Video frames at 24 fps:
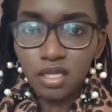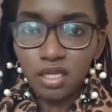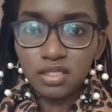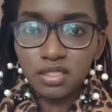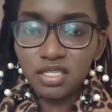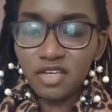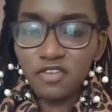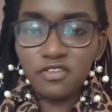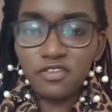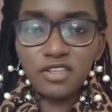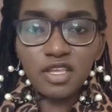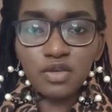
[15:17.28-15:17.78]

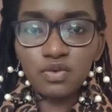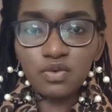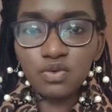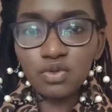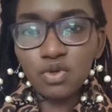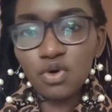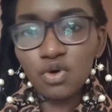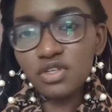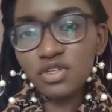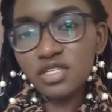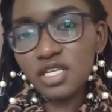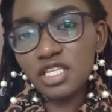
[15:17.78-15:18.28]
definitely will
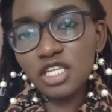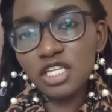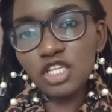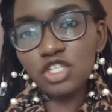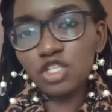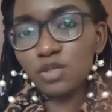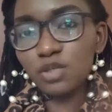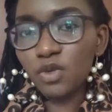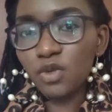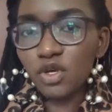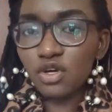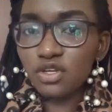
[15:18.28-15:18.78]
cause an issue,
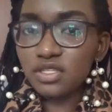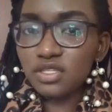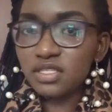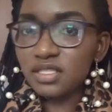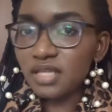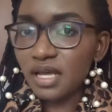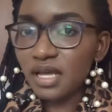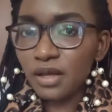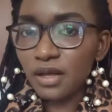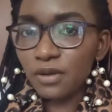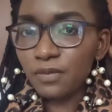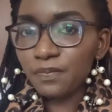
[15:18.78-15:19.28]
because
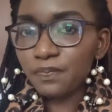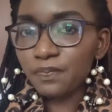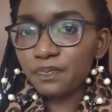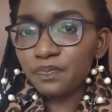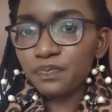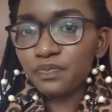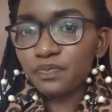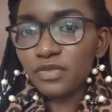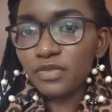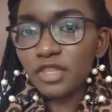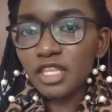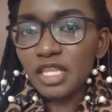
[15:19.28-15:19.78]
now
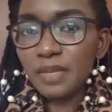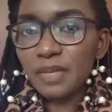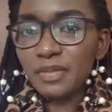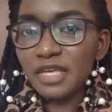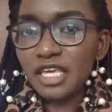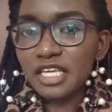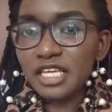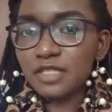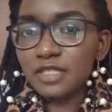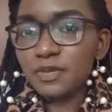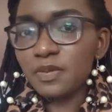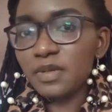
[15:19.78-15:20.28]
let me
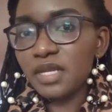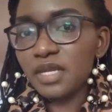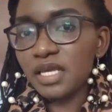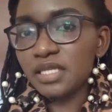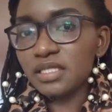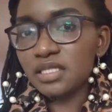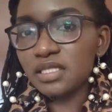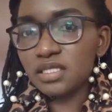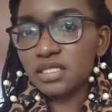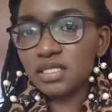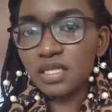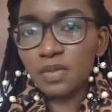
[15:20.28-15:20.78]
explain
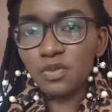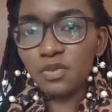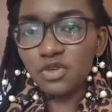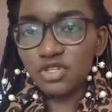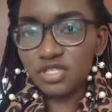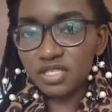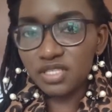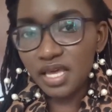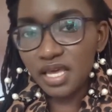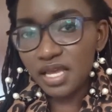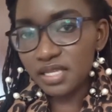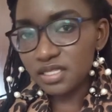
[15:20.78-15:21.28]
this. I'm not a
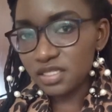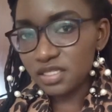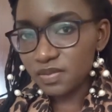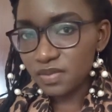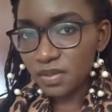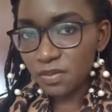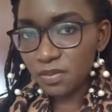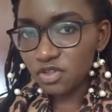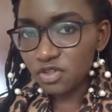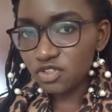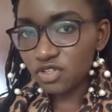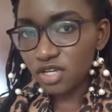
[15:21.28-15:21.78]
scientist, but
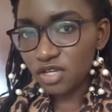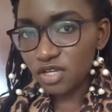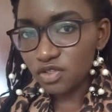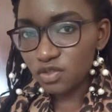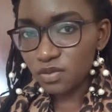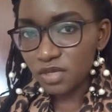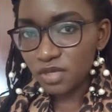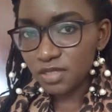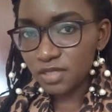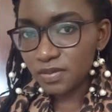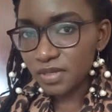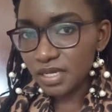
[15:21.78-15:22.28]
I'm going to try to
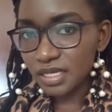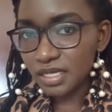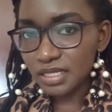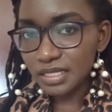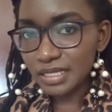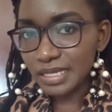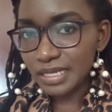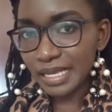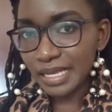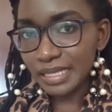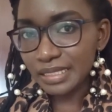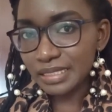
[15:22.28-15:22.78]
explain it in
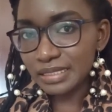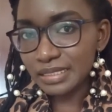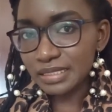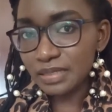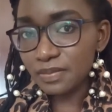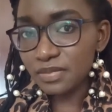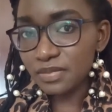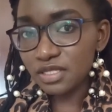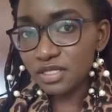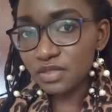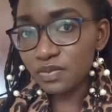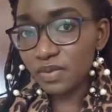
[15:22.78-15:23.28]
like the
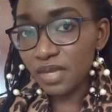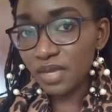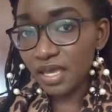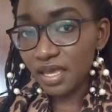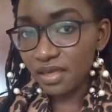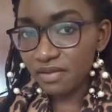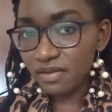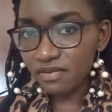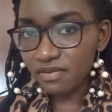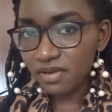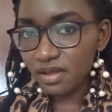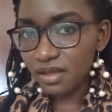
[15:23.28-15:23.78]
simplest way
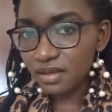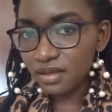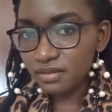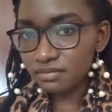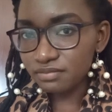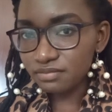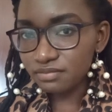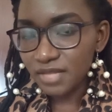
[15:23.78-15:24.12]
ever.